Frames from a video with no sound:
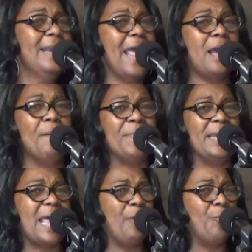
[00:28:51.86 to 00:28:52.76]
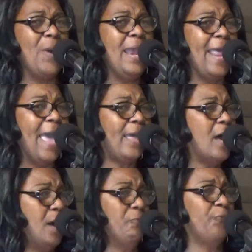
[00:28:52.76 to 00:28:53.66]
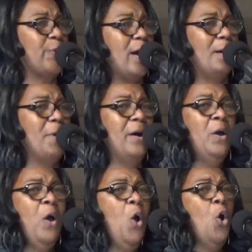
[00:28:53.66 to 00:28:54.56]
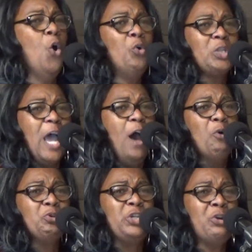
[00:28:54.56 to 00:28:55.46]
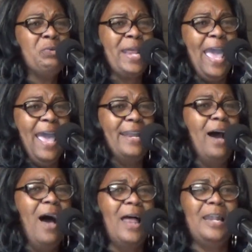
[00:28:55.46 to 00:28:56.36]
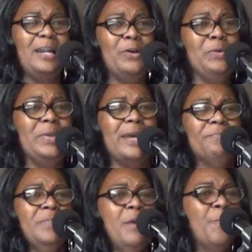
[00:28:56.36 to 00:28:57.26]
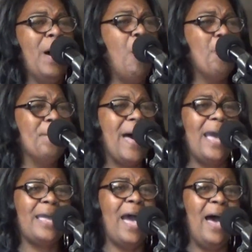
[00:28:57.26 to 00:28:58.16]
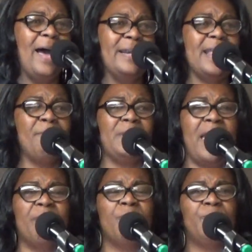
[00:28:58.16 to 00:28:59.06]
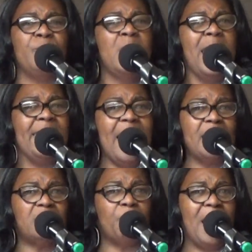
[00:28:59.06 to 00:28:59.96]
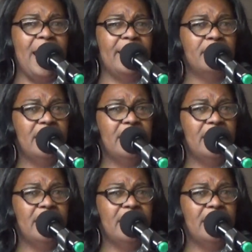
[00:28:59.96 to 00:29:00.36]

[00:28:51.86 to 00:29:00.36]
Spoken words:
They gonna be like, where that come from? Who told you that, hallelujah? Oh my God, they like, guess what?